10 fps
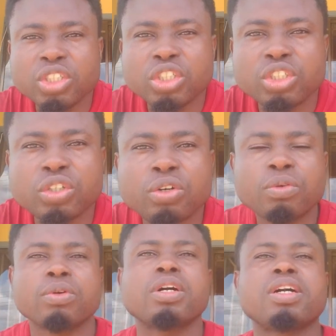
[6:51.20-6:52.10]
you
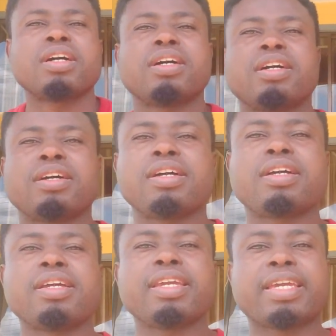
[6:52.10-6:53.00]
know,
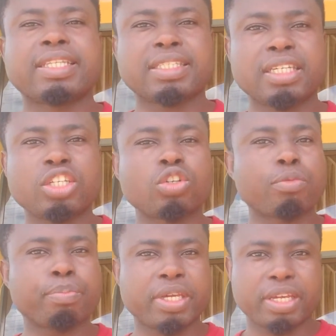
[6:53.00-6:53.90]
getting your
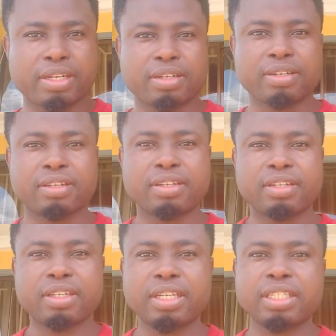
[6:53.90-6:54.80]
pin.
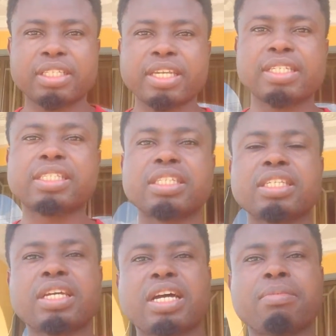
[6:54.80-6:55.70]
It takes
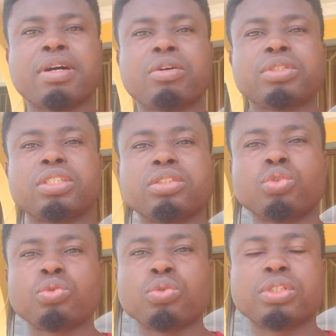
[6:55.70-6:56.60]
about
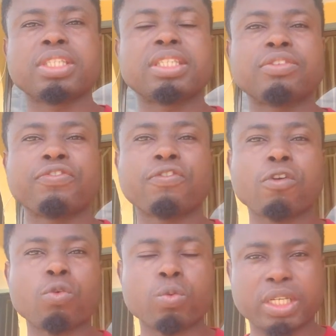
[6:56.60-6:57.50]
two to
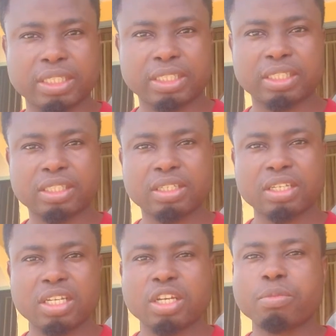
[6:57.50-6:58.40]
four weeks
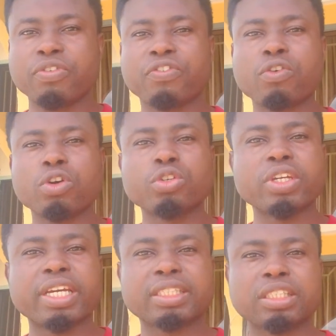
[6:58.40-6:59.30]
before you
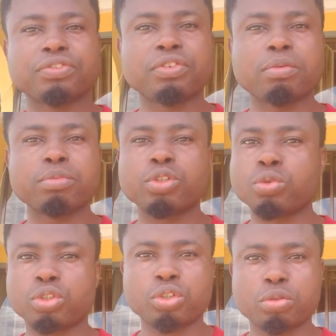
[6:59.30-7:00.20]
get it from
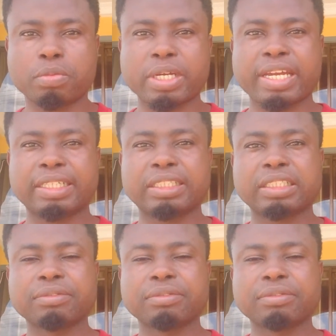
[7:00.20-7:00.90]
YouTube. And